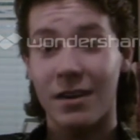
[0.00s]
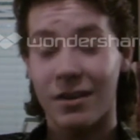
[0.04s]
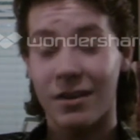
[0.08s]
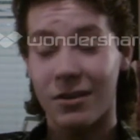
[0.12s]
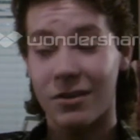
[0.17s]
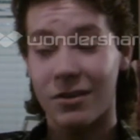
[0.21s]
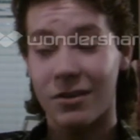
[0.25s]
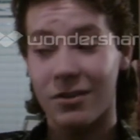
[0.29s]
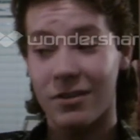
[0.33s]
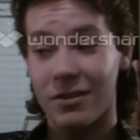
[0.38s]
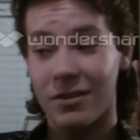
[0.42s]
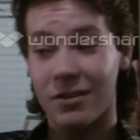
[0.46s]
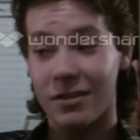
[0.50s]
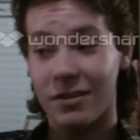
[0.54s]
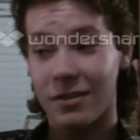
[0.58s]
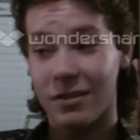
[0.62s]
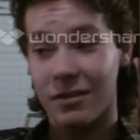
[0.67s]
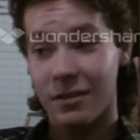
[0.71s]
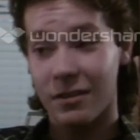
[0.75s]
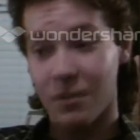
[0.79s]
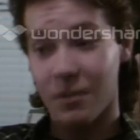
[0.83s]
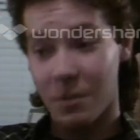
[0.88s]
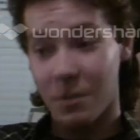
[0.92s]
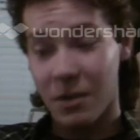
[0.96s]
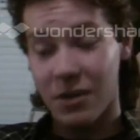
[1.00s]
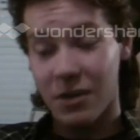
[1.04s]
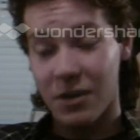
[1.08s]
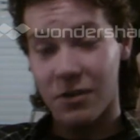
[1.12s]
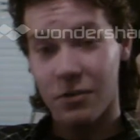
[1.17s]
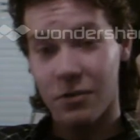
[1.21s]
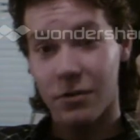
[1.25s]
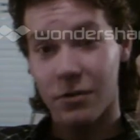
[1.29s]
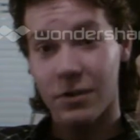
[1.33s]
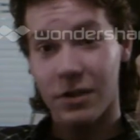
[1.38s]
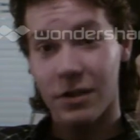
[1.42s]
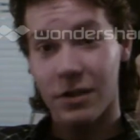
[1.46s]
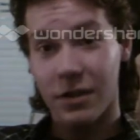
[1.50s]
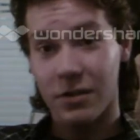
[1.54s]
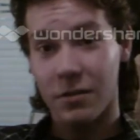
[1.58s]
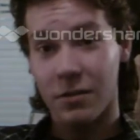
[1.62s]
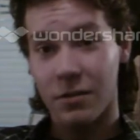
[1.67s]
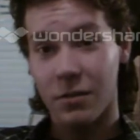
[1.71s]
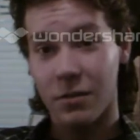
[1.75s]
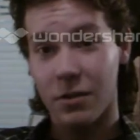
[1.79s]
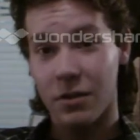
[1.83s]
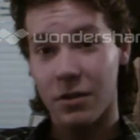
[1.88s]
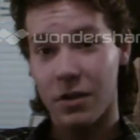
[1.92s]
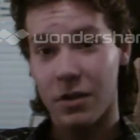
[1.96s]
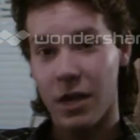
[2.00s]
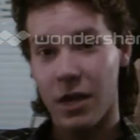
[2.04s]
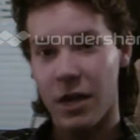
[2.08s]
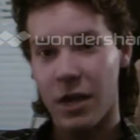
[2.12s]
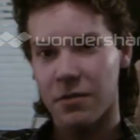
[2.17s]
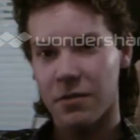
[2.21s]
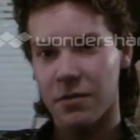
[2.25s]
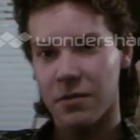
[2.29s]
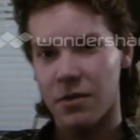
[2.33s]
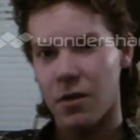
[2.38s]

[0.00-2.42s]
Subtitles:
good. The PS3's got some good games.